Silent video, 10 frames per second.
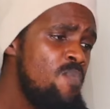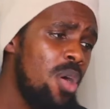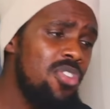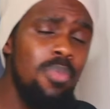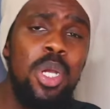
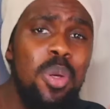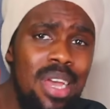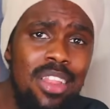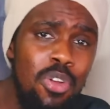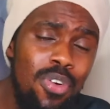Also, make sure to
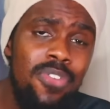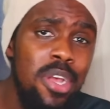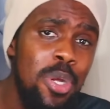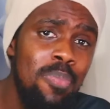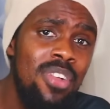hit the
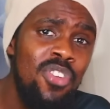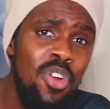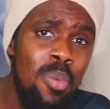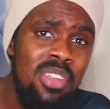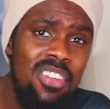notification bell so you
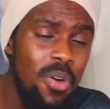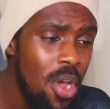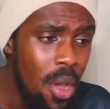don't miss out